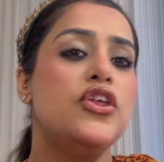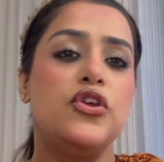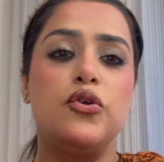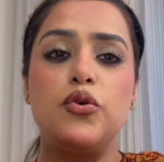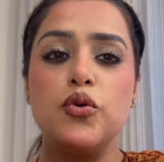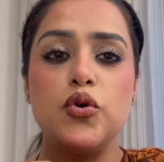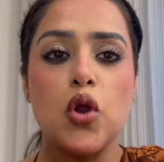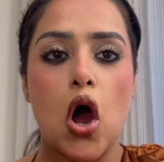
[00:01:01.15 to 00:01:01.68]
You
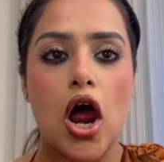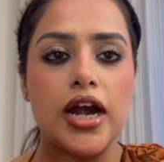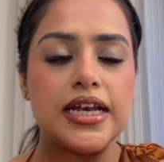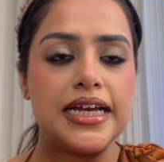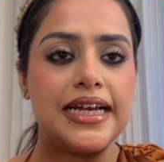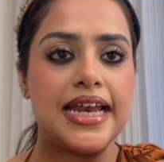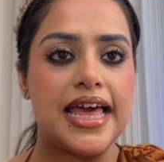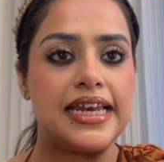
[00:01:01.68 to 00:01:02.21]
do not
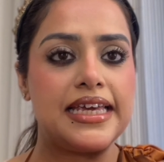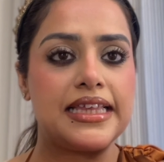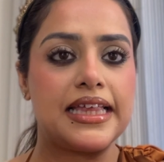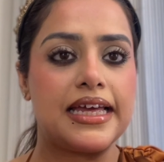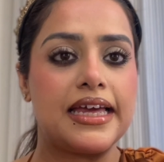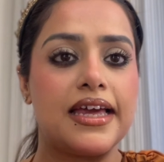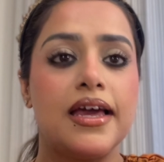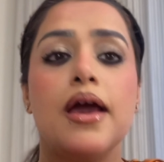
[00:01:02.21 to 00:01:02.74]
need
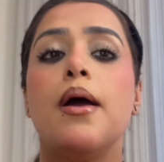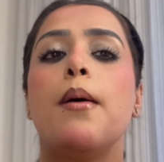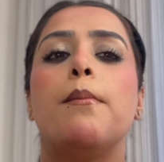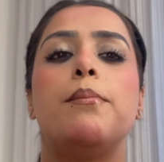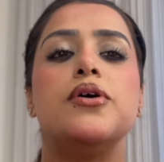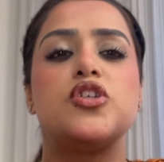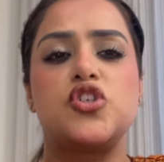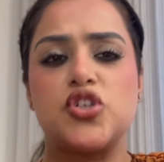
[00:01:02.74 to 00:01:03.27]
anything
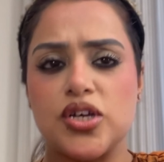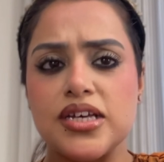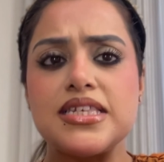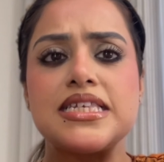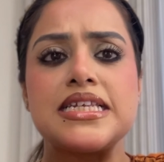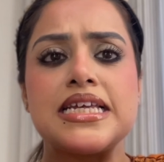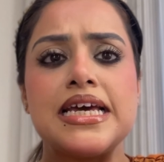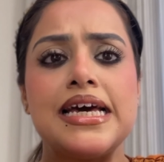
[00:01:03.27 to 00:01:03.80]
but just